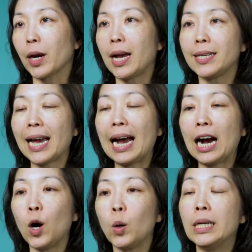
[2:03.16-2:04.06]
and
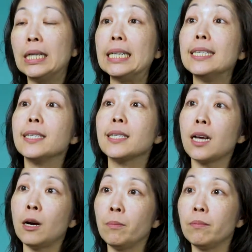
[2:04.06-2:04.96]
how in
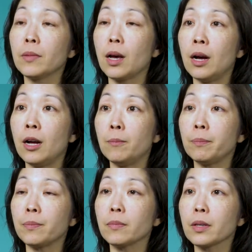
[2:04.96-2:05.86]
some
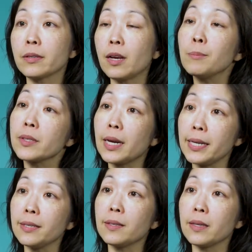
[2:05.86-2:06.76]

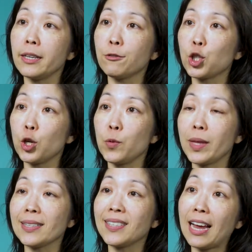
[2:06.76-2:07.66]
studies they have shown
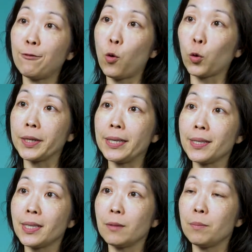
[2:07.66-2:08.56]
that Staph
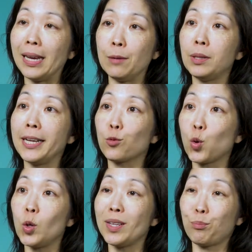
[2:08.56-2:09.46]
aureus may play a
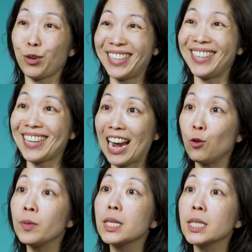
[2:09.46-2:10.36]
role in breaking
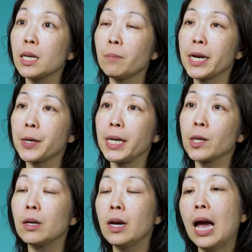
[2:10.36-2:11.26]
down the skin
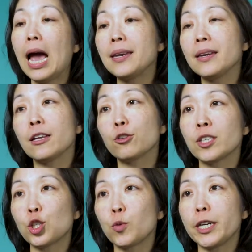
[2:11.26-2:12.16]
barrier, and in other
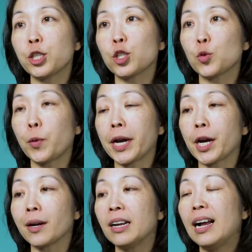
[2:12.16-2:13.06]
situations
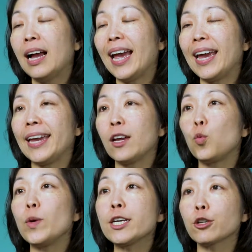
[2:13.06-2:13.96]
where a
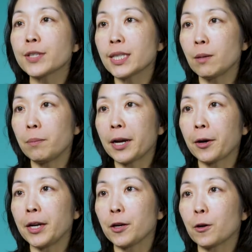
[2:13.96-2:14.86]
weaker skin
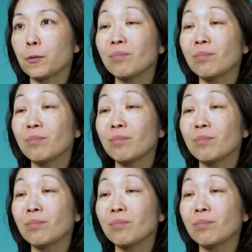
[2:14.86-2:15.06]
barrier